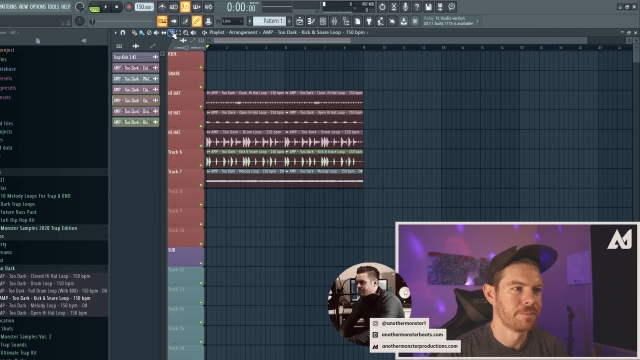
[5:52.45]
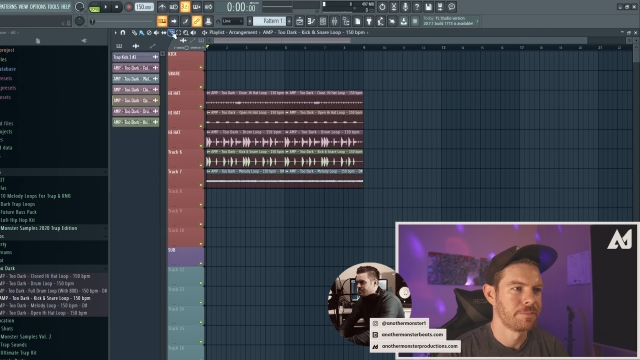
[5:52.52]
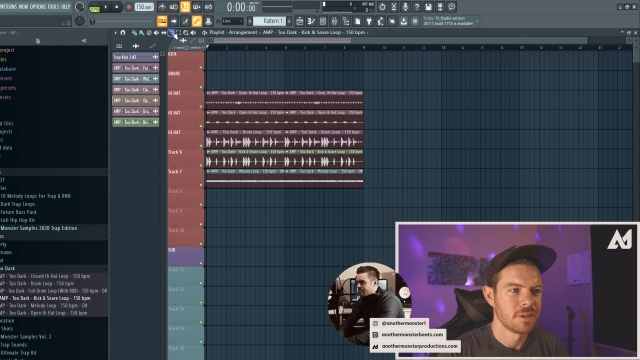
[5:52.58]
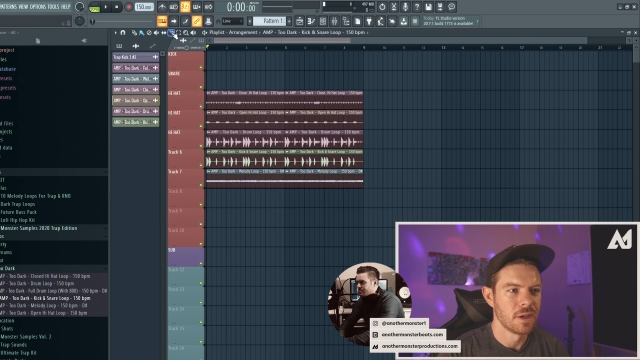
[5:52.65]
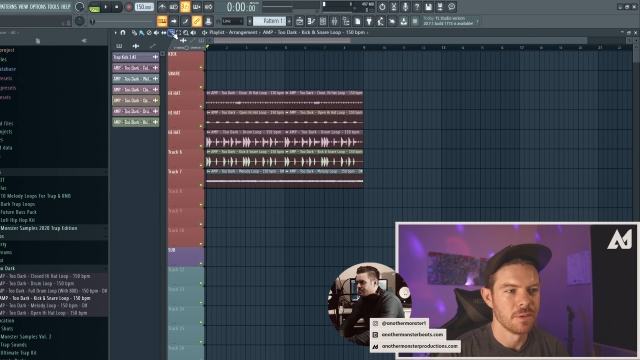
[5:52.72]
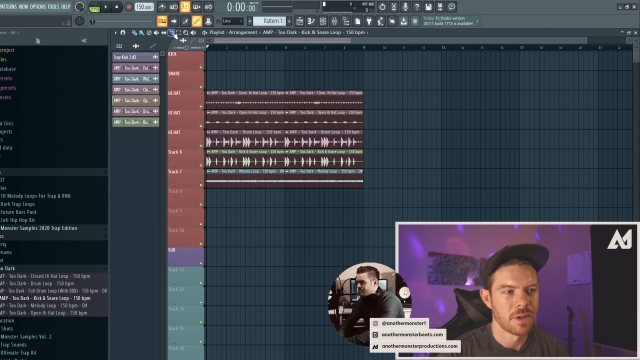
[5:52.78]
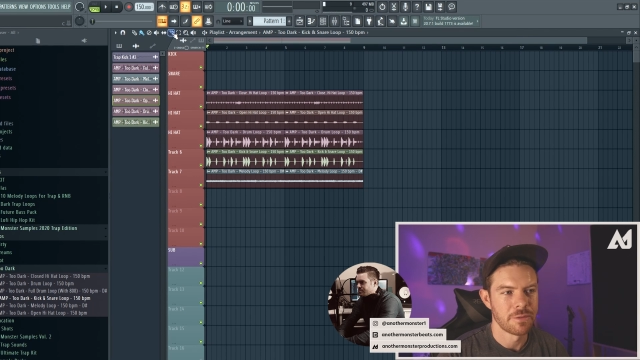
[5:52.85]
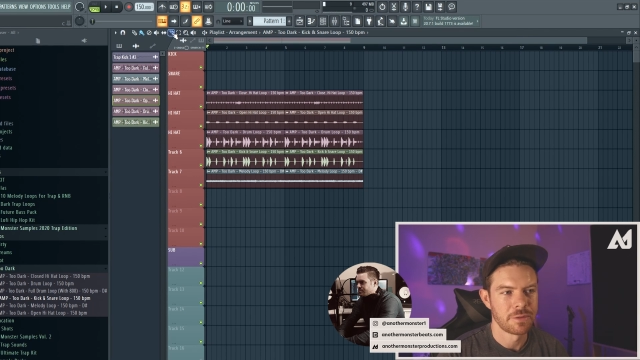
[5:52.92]

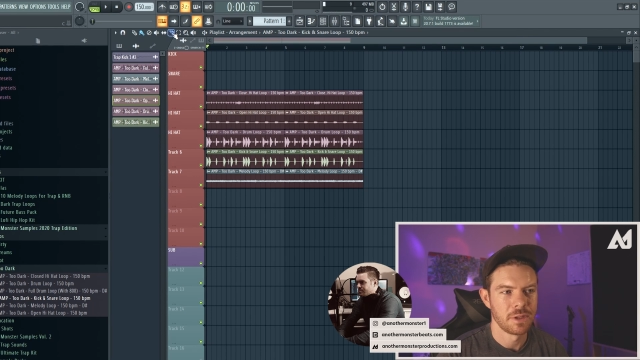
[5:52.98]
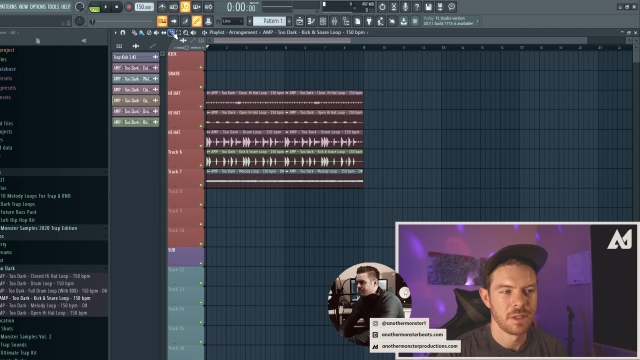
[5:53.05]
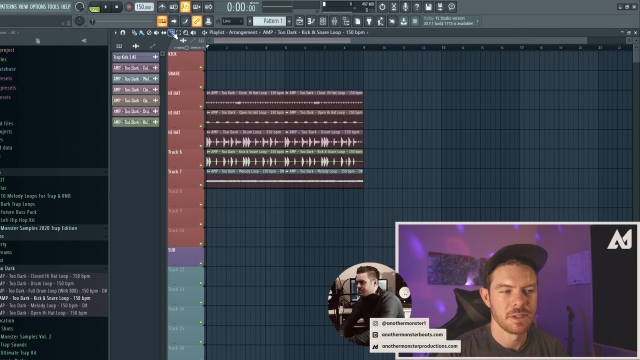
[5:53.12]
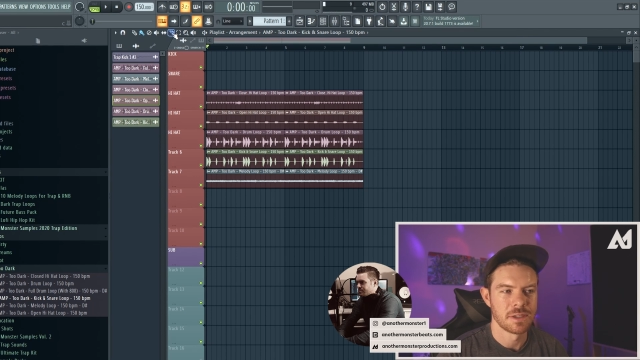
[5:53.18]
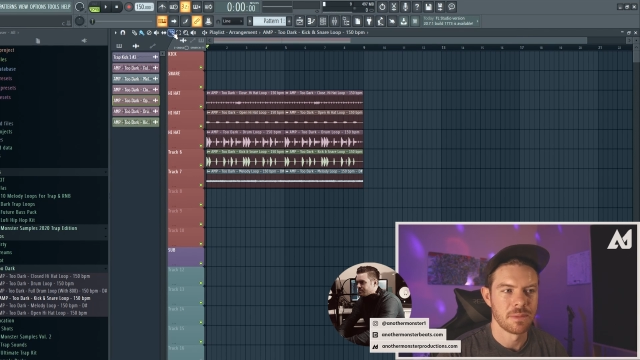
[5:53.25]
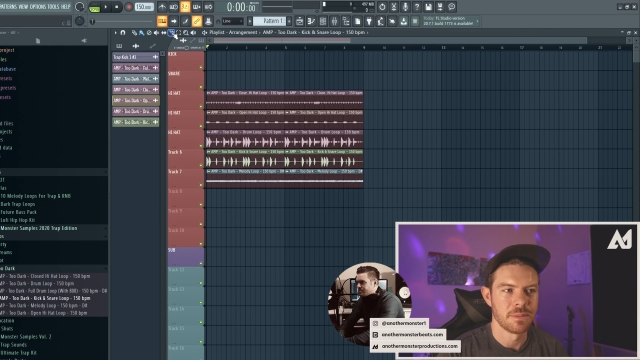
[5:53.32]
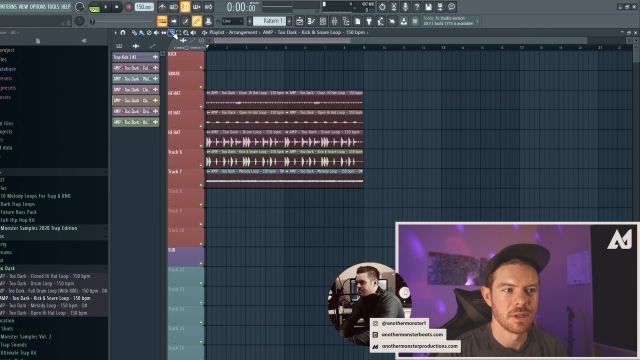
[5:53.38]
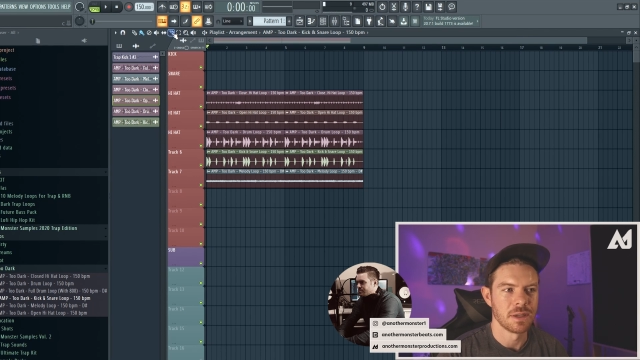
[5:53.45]
So definitely
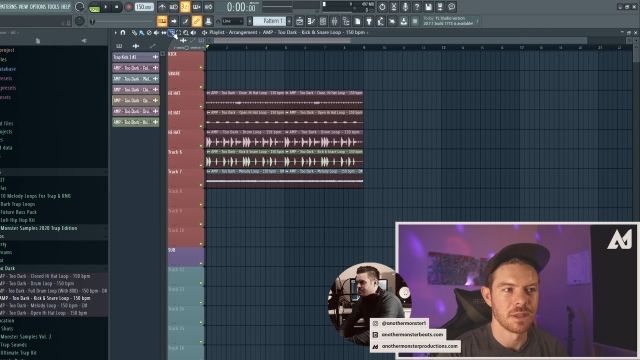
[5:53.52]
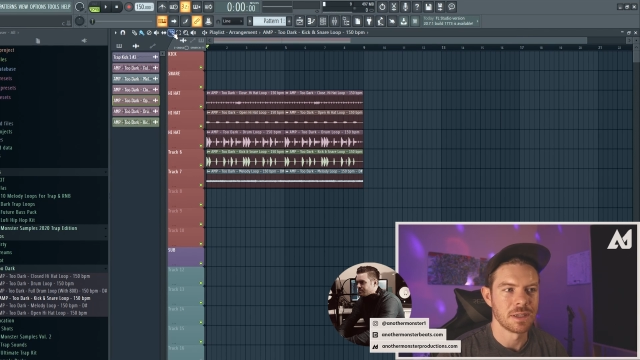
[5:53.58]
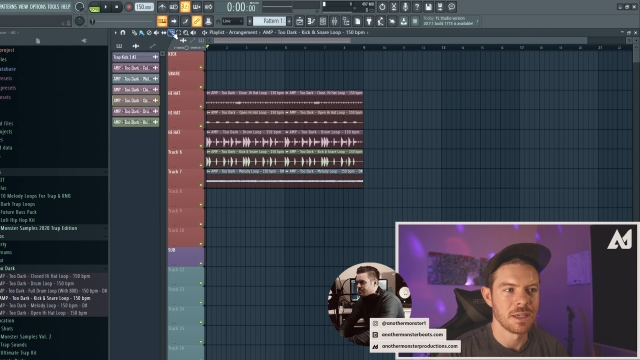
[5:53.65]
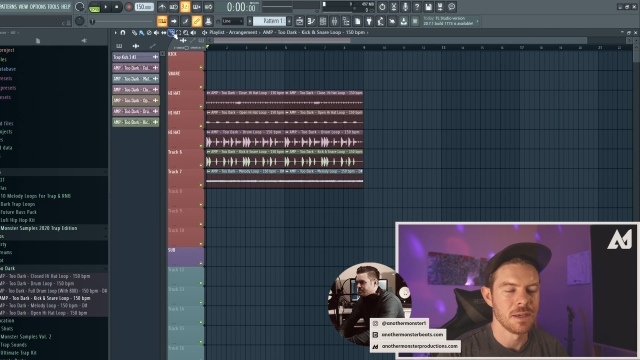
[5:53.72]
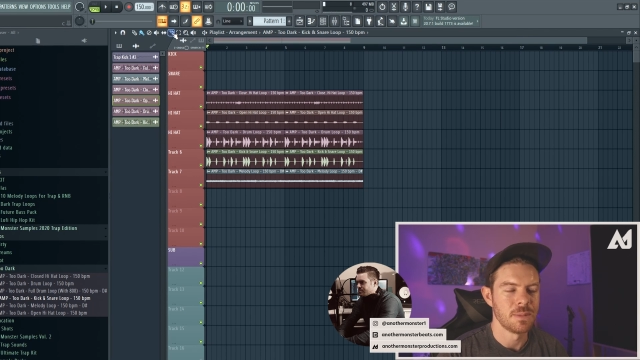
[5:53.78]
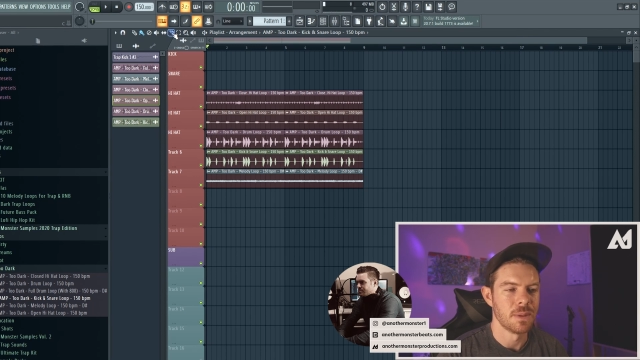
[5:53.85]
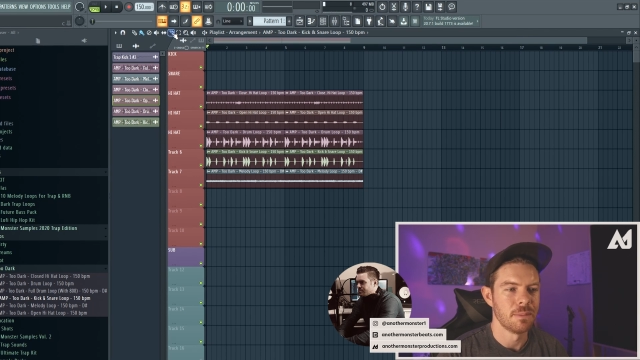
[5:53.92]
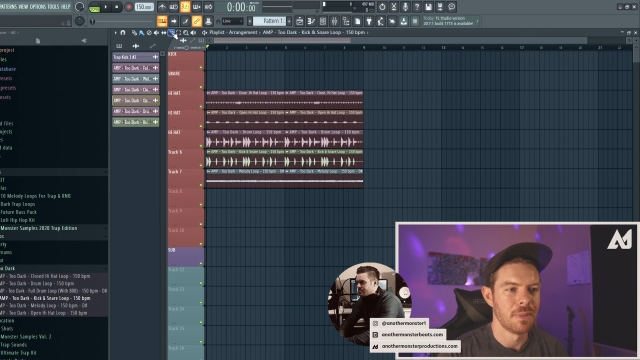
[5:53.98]
something to
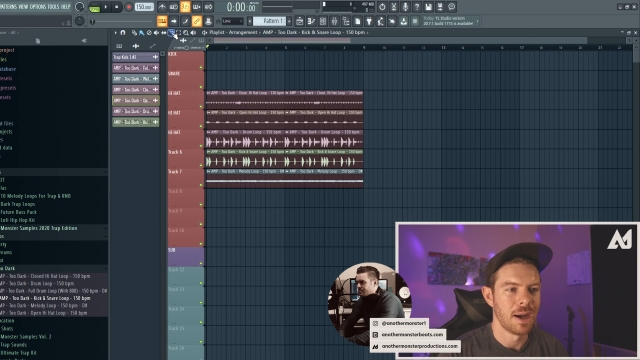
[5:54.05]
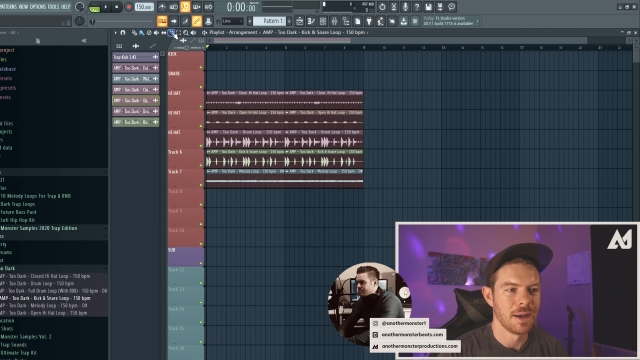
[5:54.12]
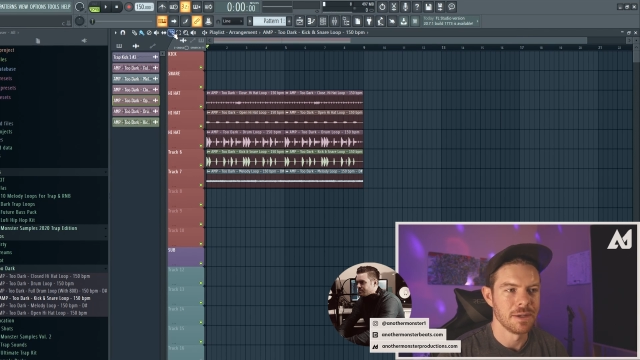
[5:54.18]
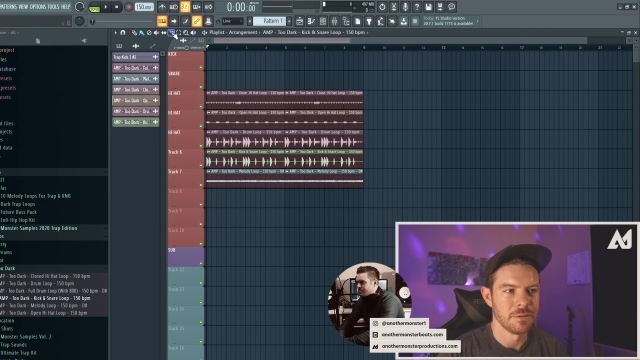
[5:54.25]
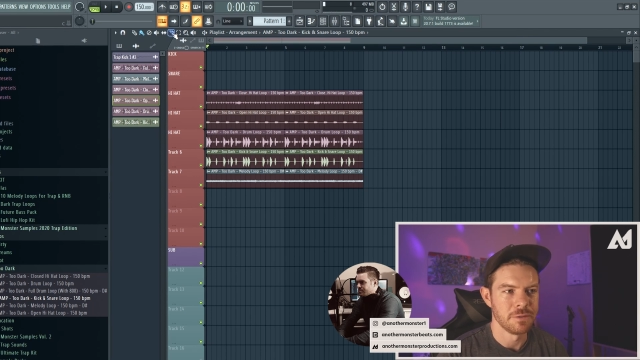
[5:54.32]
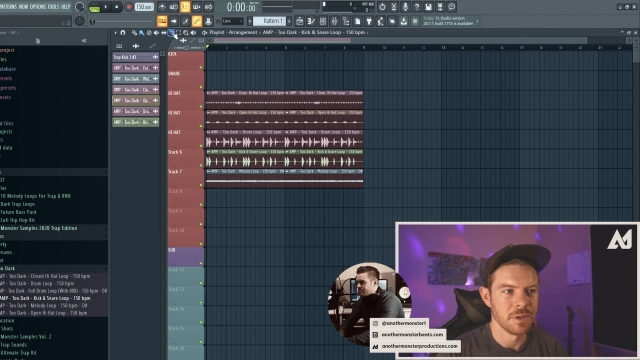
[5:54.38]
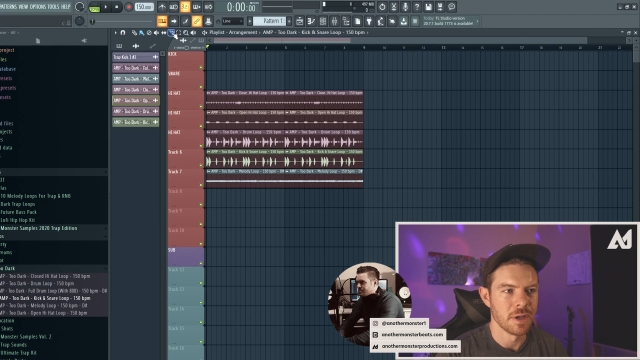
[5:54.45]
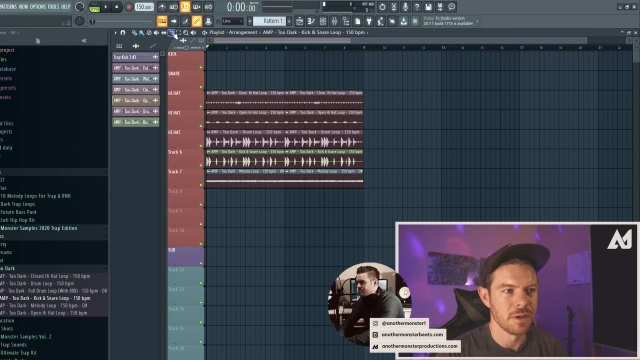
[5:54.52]
keep in mind
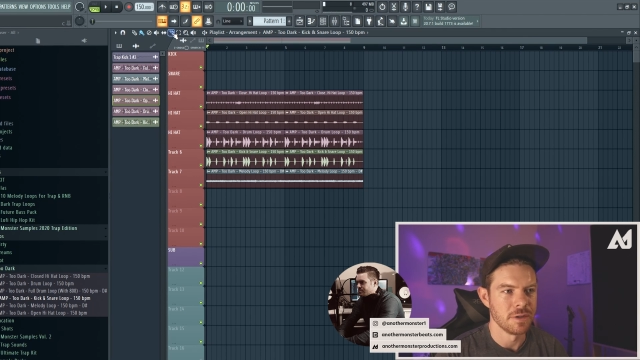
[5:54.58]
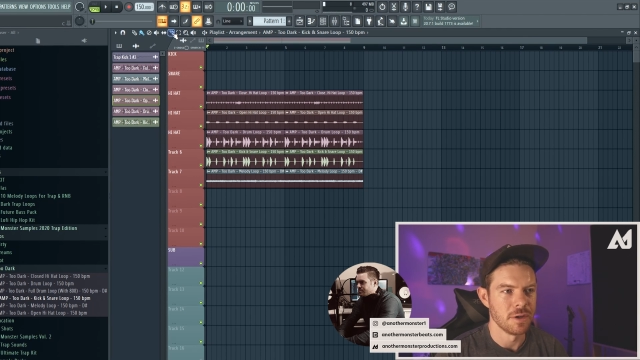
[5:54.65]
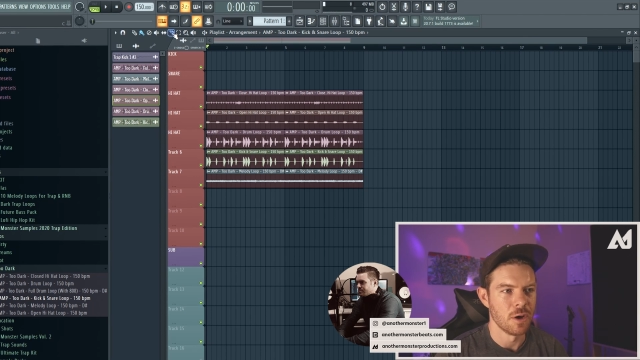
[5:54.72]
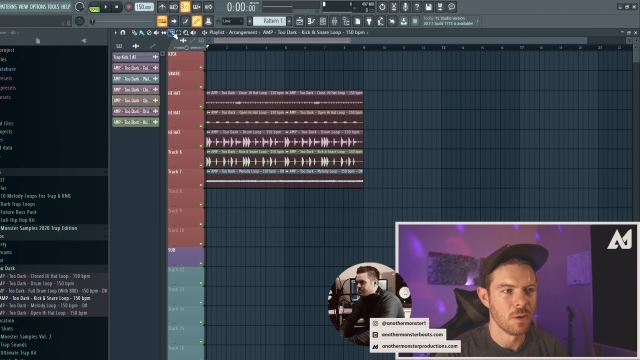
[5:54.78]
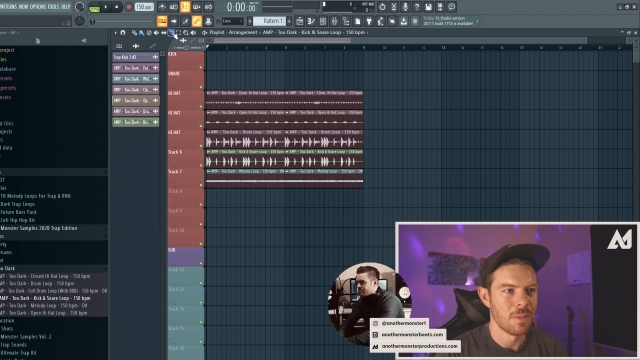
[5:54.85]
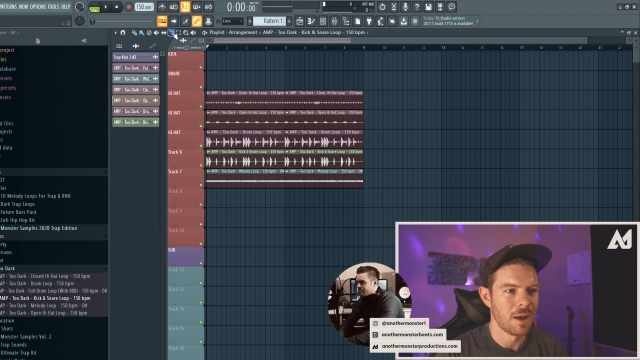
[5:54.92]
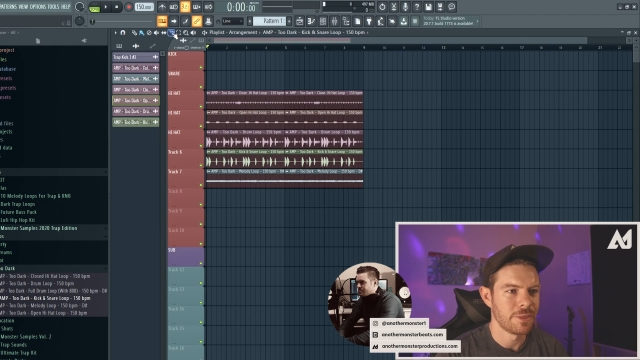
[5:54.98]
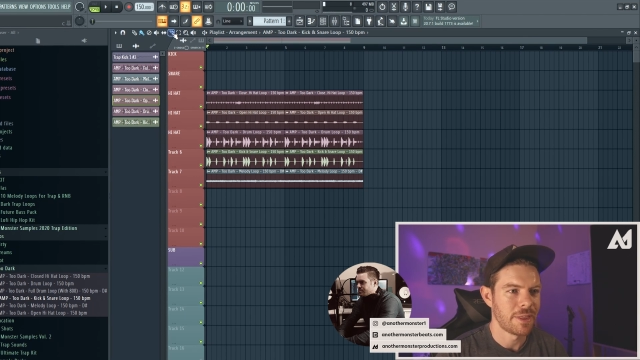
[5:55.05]
if you didn't know
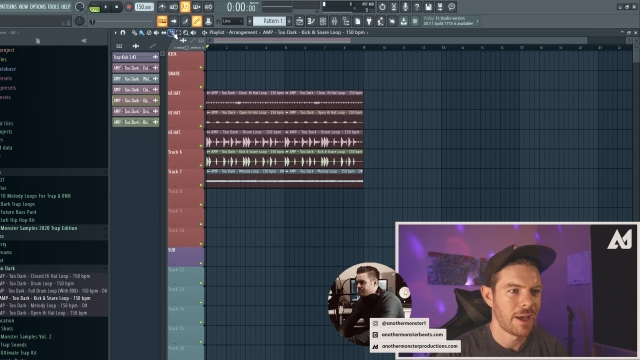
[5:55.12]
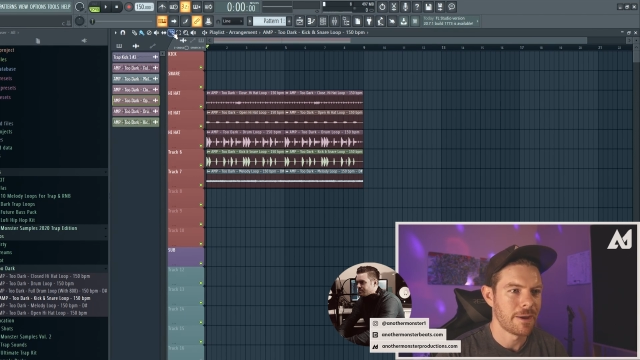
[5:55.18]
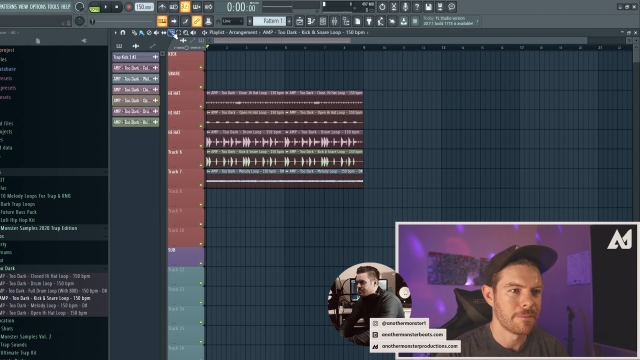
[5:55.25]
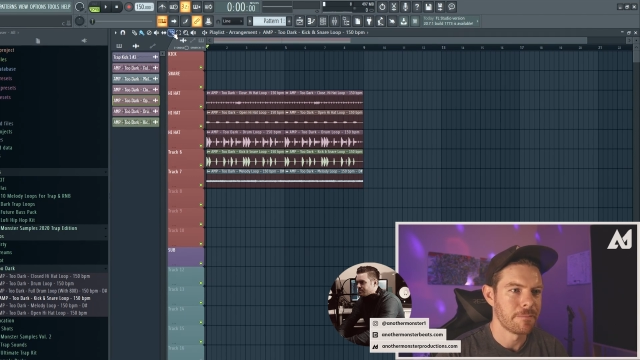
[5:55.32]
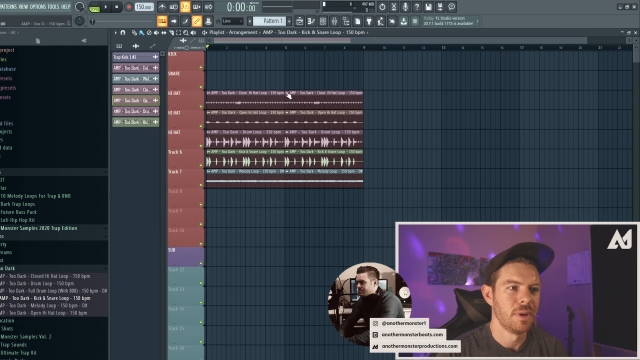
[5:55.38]
about that.